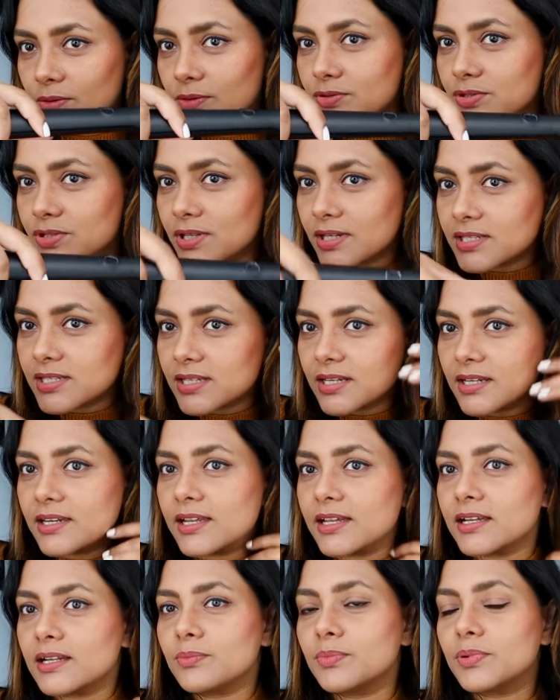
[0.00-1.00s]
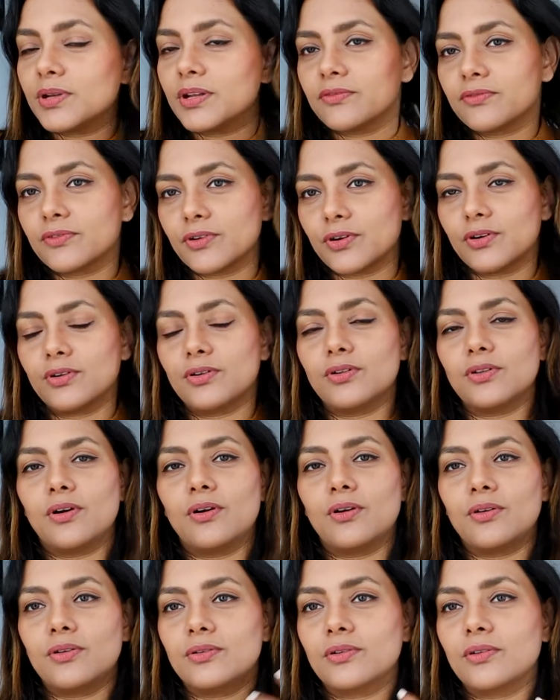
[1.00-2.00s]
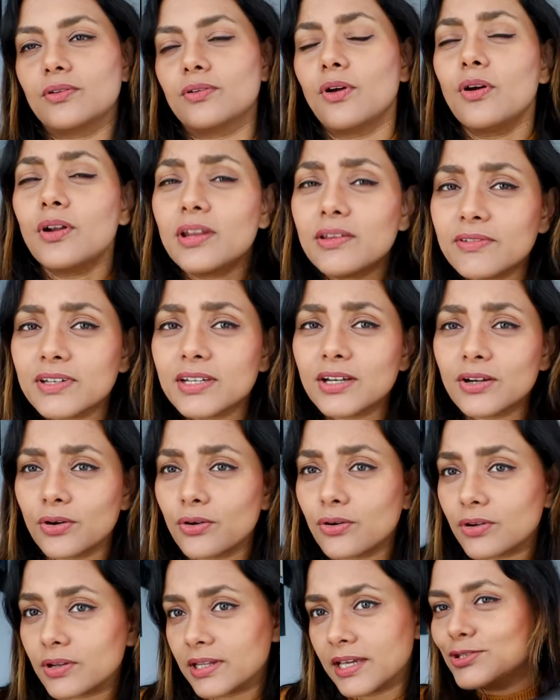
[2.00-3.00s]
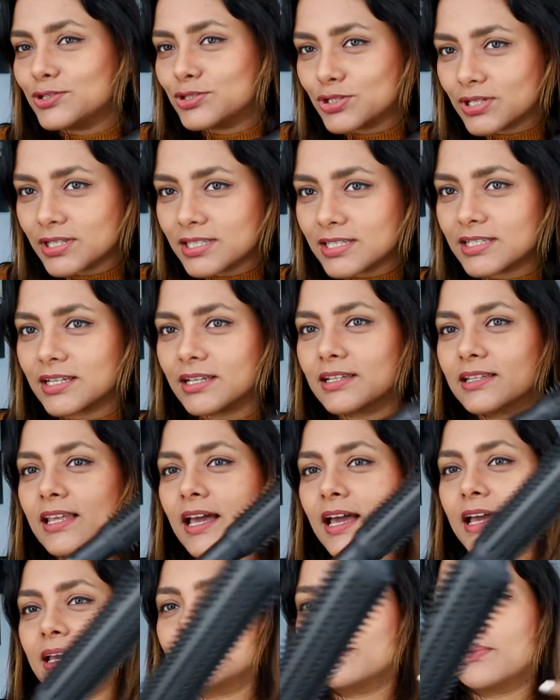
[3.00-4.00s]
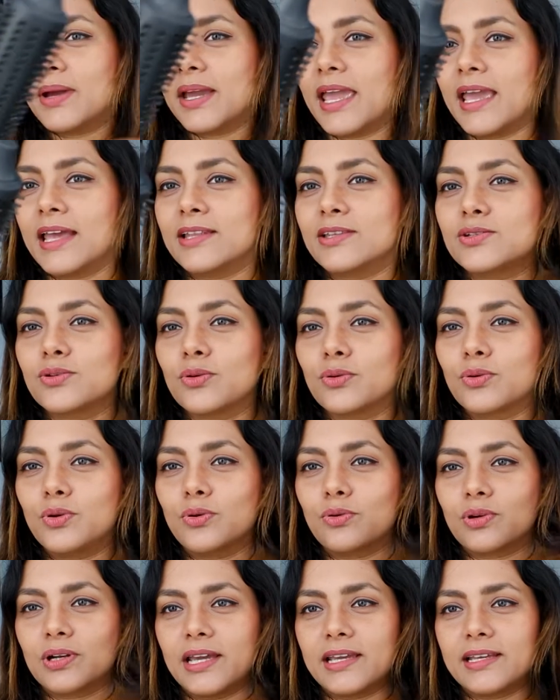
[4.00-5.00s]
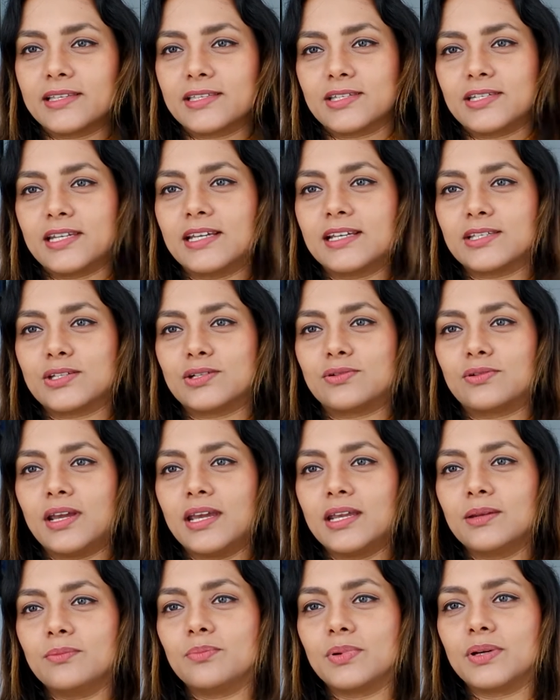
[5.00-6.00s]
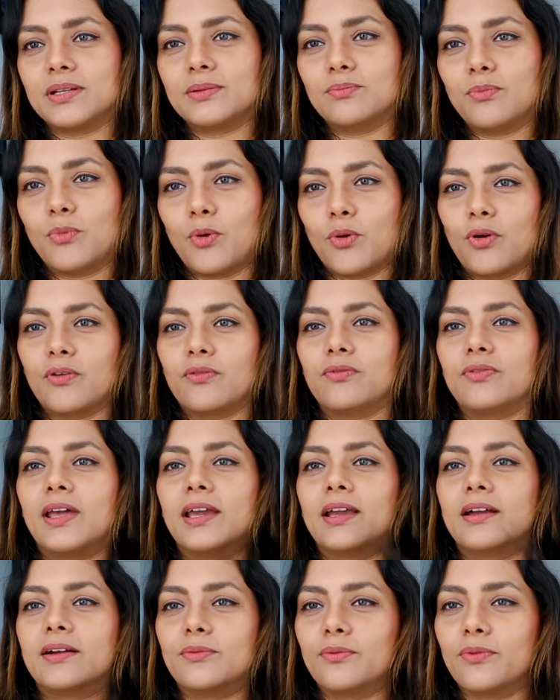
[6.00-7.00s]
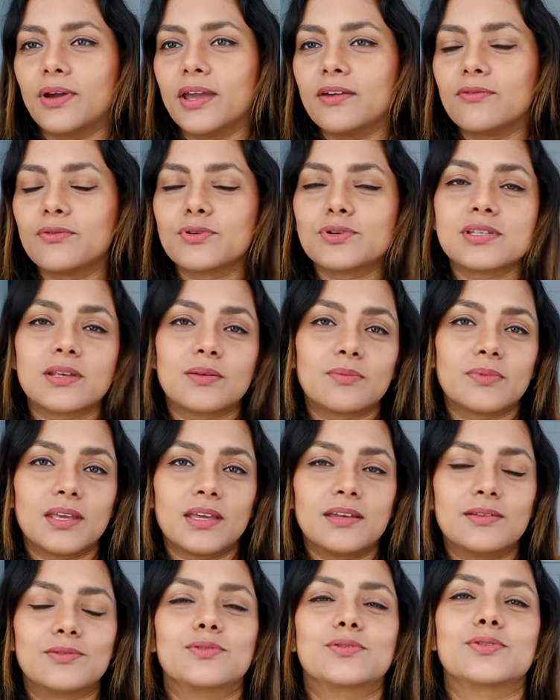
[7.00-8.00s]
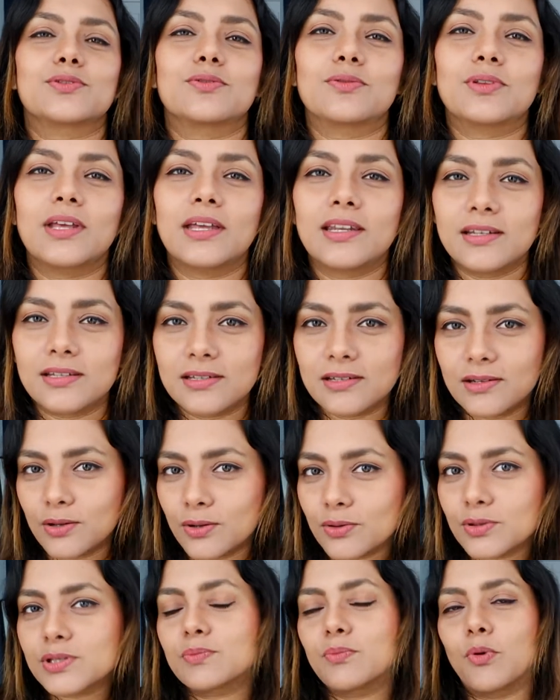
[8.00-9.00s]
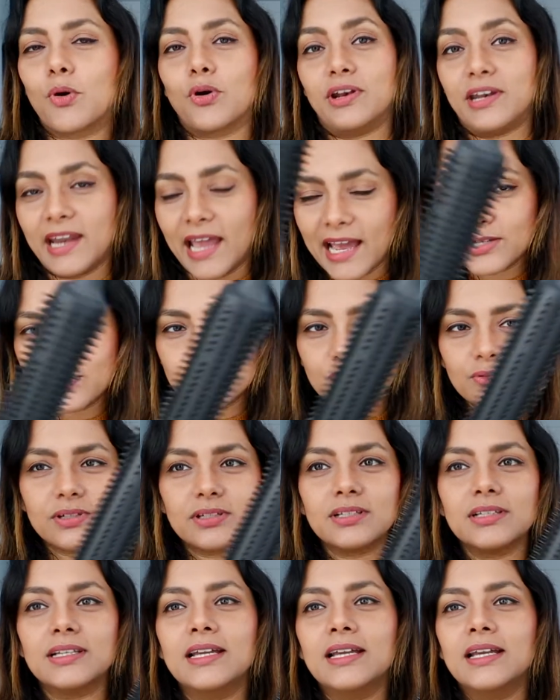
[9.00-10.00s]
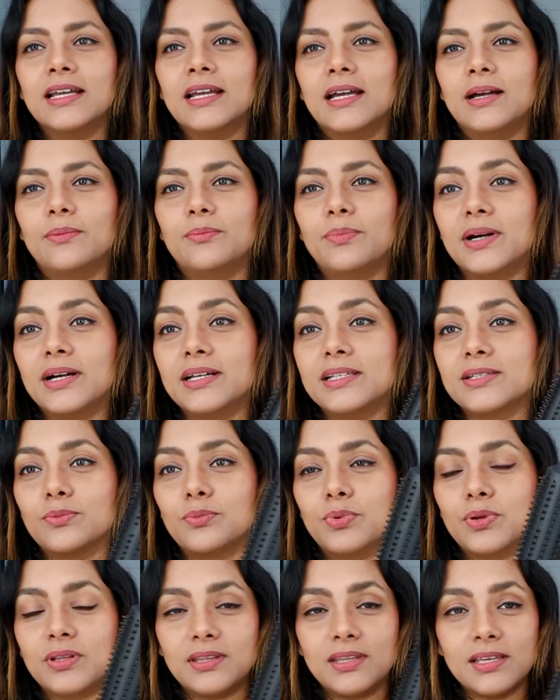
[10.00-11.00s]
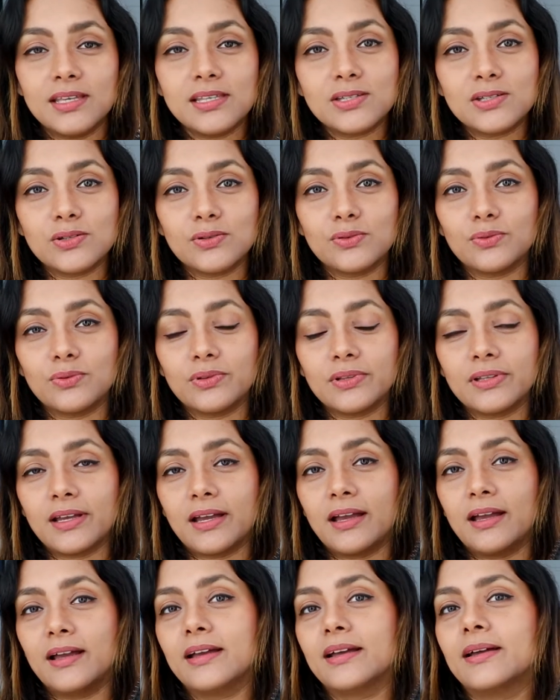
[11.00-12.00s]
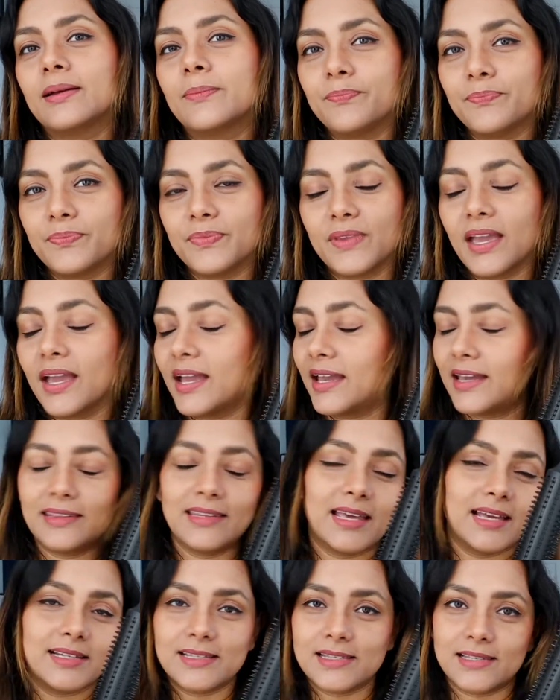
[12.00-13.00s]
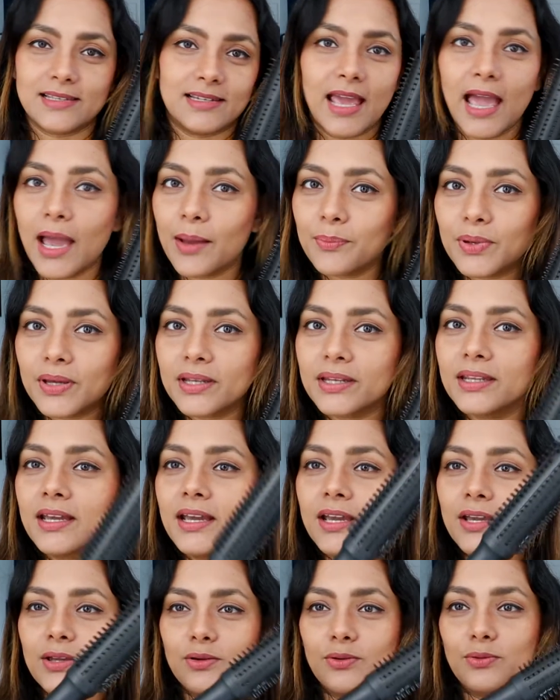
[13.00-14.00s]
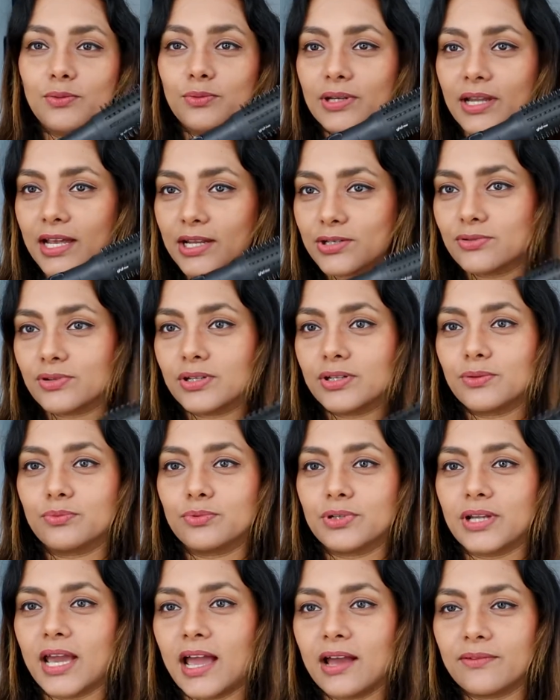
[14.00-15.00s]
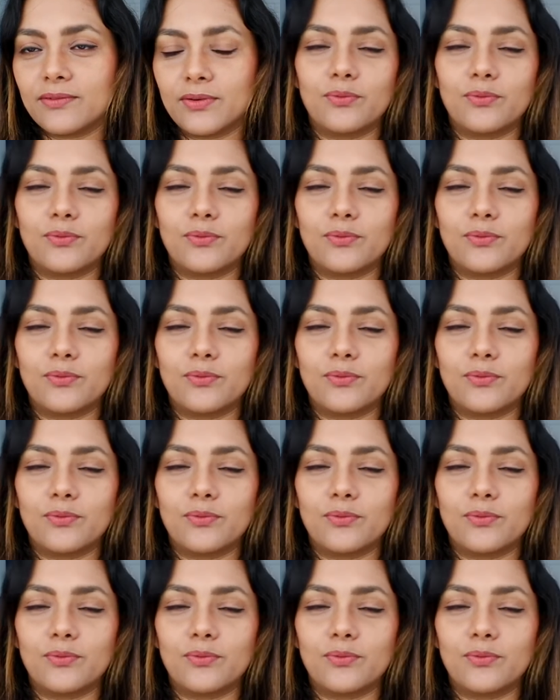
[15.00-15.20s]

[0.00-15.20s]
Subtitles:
just a little bit of curl on, not even curl, like just that my ends don't look like stick straight, but more of like a wave or something, so that it looks more natural. But with this tool, that doesn't happen. You naturally would have a